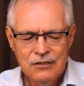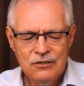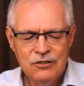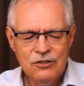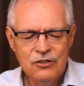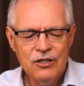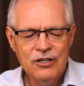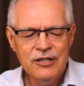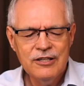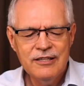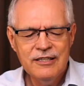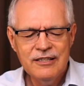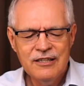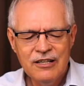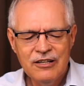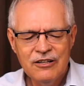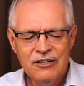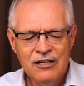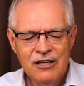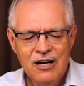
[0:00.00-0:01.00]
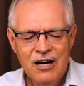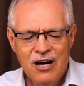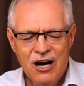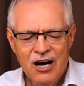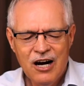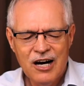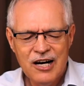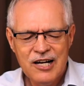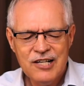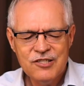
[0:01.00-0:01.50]
Lord, that their
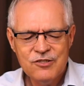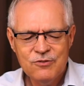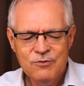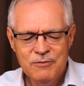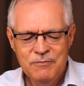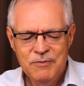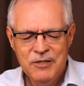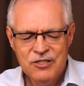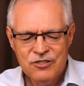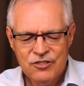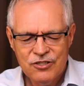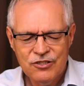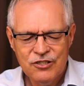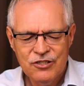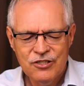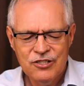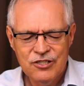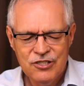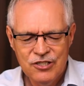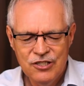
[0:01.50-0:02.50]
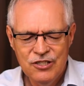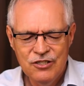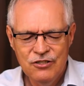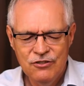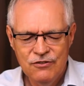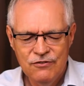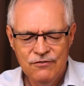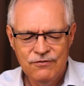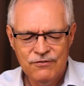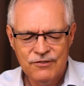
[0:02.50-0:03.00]
hearts would be turned to
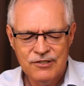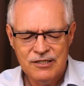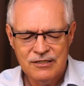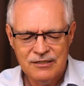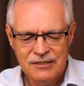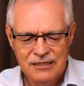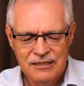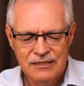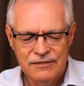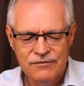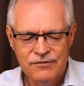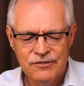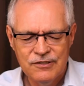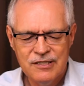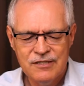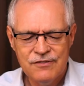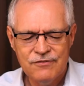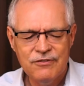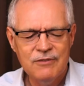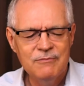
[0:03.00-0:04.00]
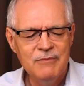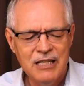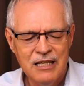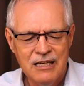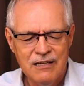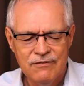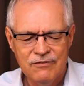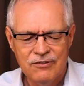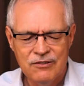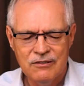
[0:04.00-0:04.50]
you for deliverance from
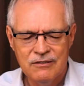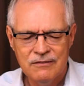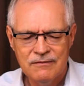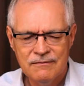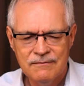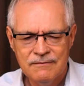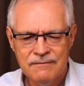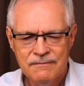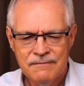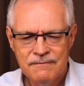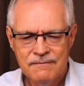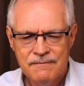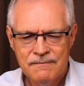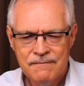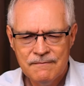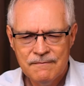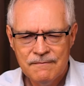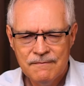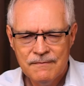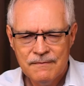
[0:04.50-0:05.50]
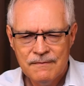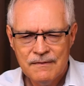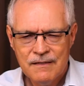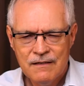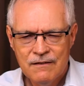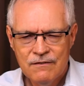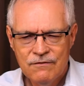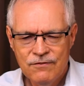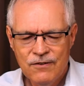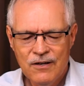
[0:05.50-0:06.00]
evil.
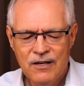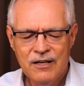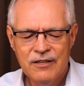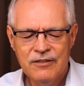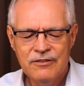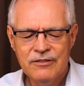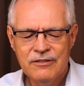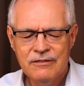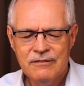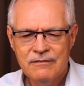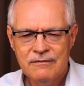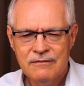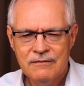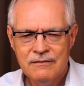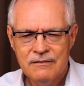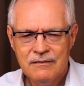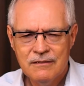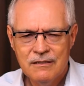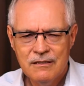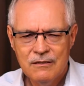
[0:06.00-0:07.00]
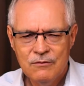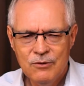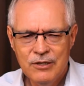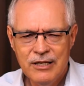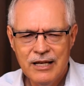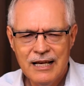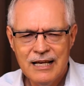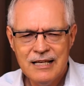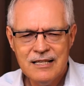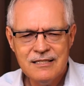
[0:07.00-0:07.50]
Father,
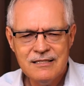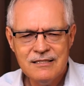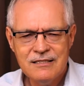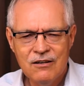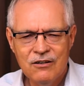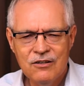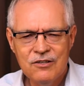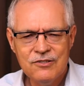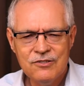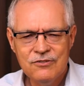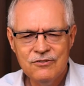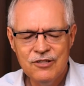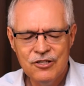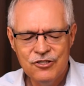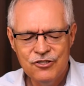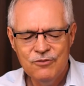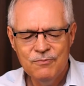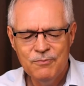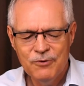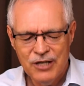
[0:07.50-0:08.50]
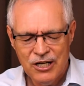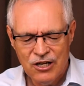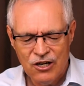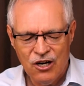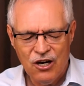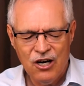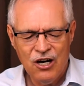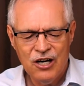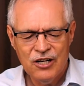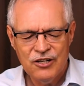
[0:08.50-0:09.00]
we ask also that you
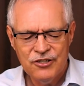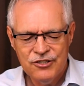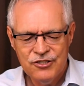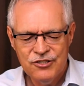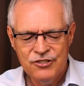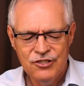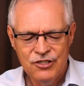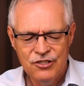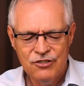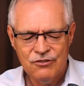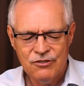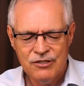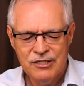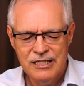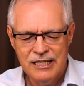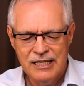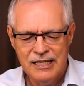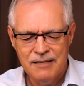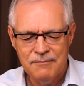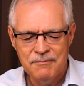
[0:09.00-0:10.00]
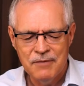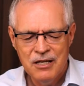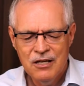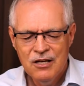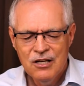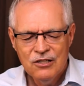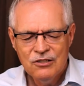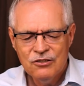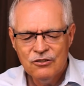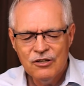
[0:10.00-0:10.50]
bring honor to your
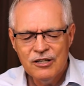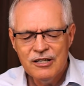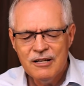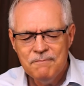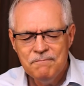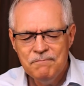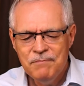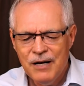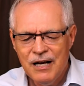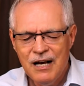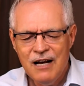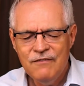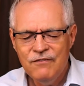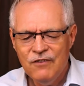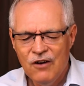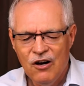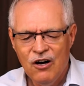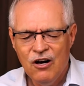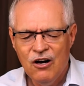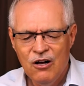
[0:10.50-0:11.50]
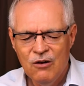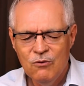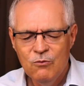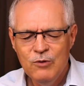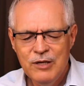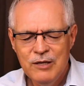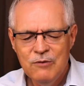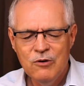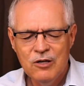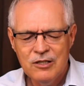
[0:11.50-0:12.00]
name. Lord, above all,
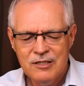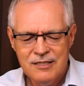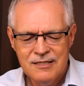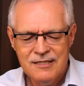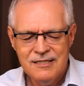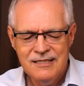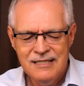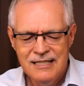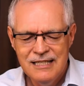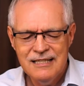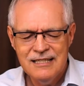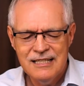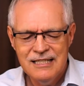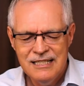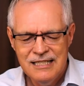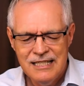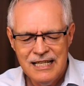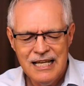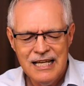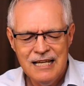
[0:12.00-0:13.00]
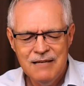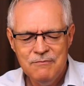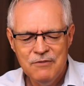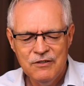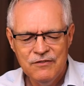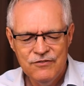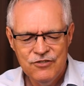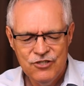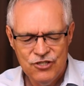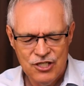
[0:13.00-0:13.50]
we want to see the name
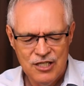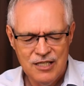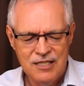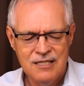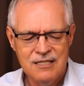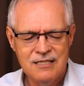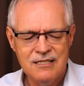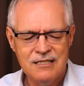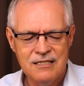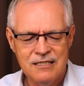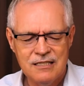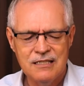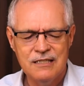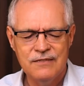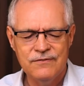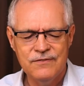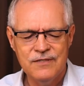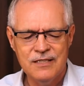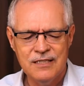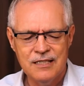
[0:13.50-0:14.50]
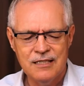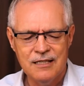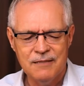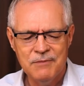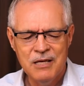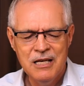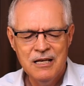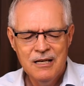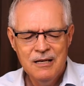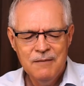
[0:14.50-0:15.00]
of Jesus lifted up,